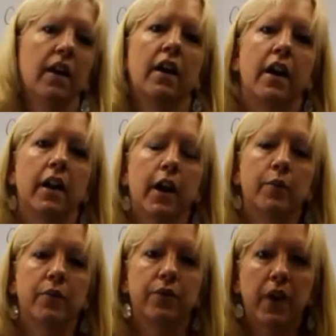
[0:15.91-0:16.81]
and I have
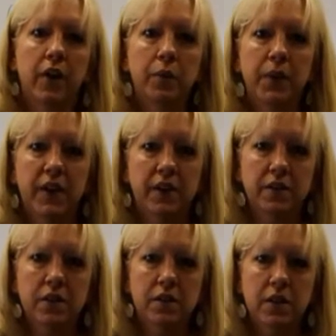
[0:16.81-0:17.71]
been very pleased
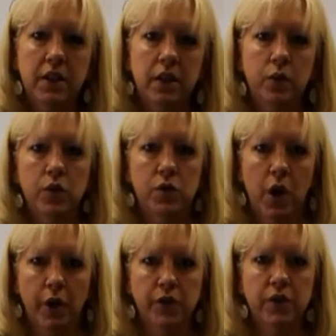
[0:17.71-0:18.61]
to see the
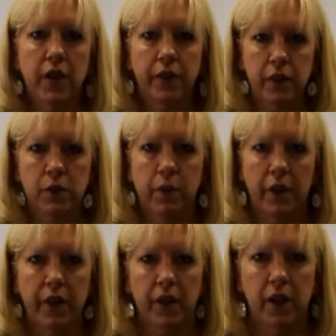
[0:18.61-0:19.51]
results that this
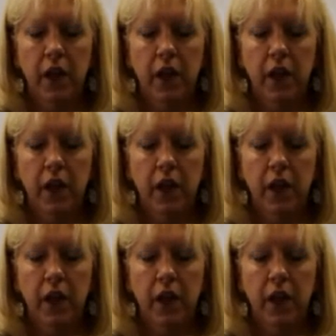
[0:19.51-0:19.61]
method